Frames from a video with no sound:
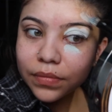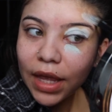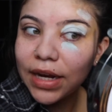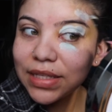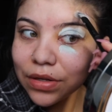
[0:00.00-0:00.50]
And
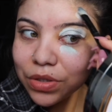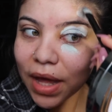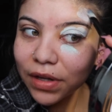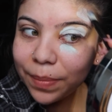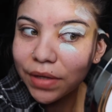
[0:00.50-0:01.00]
I still do have a
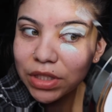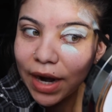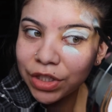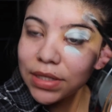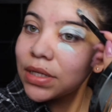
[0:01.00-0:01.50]
couple of
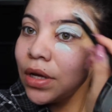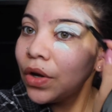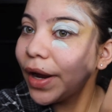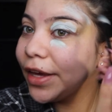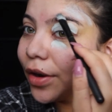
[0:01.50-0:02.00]
scratches
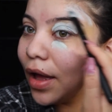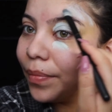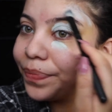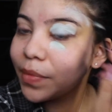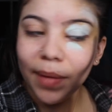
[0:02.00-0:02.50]
right here
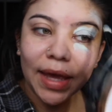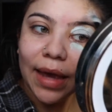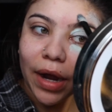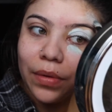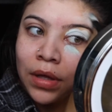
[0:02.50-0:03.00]
by my
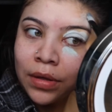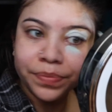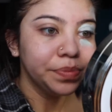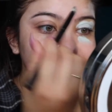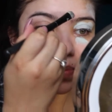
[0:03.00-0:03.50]
eyebrow,
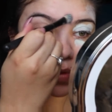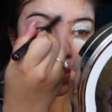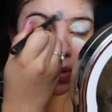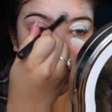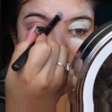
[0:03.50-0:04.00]
so we
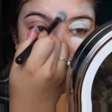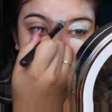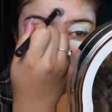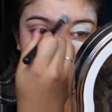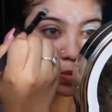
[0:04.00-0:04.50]
will go ahead and take care
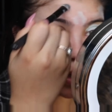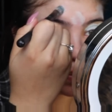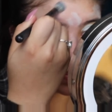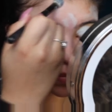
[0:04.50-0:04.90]
of those as well.